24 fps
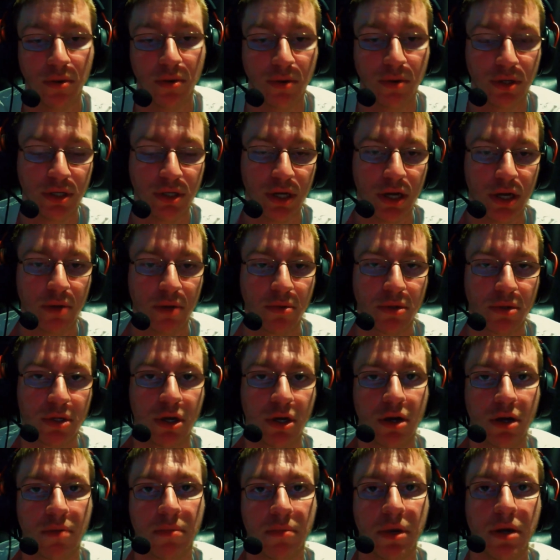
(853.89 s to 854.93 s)
which I will
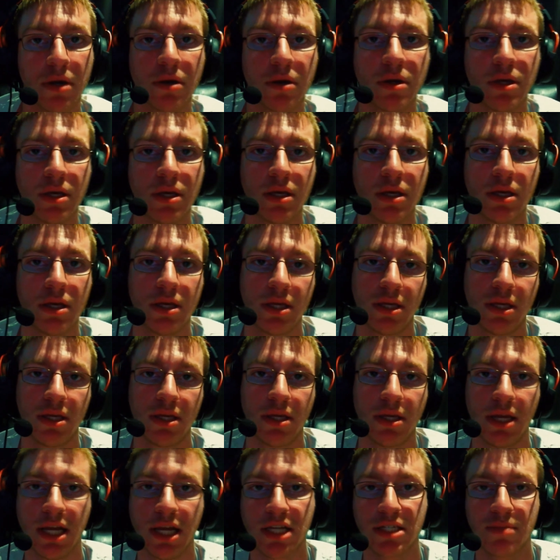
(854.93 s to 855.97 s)
talk about
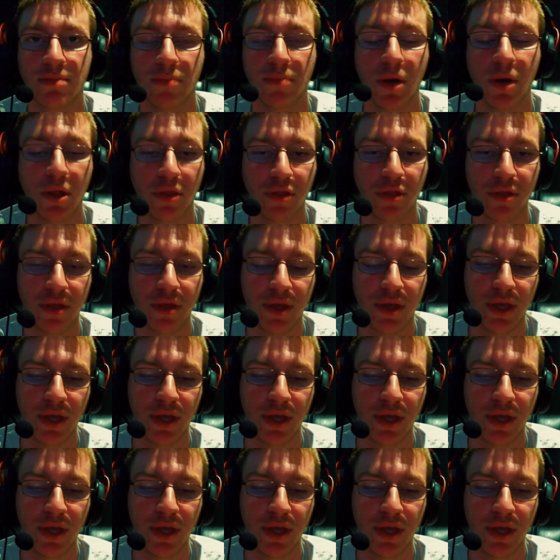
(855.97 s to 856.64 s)
next month.